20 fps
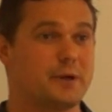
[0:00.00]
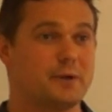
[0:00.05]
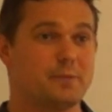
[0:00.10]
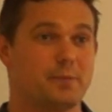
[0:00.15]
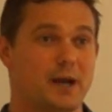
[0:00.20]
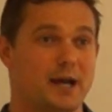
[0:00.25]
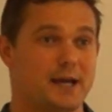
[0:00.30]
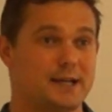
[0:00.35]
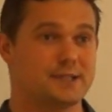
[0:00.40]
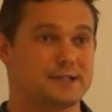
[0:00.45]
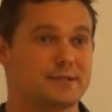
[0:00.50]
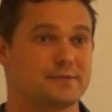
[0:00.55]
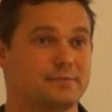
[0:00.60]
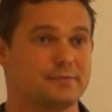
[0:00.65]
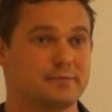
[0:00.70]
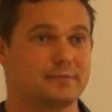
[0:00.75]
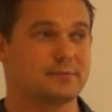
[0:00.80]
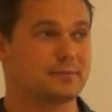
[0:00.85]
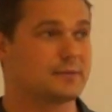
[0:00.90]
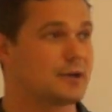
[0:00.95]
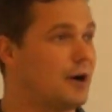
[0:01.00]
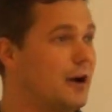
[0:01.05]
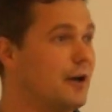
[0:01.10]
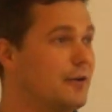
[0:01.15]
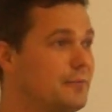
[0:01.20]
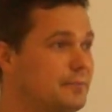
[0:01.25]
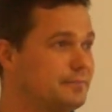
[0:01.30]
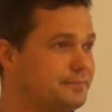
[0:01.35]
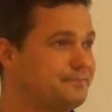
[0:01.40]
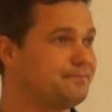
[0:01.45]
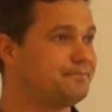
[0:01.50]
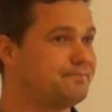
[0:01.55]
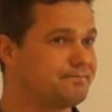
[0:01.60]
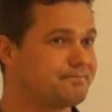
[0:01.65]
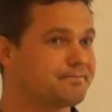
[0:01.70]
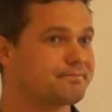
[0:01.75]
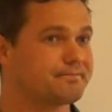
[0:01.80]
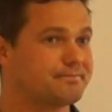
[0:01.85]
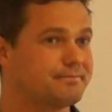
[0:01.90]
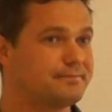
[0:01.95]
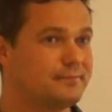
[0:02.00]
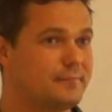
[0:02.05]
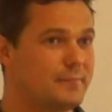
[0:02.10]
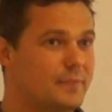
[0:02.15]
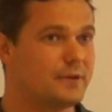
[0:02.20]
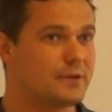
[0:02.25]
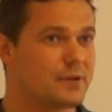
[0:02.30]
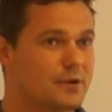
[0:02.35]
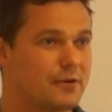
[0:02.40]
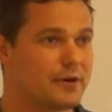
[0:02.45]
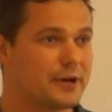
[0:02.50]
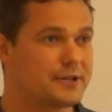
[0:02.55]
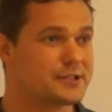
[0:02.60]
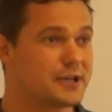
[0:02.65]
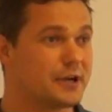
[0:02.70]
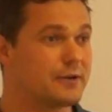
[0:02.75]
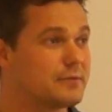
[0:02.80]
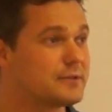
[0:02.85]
many players can't. Alright, so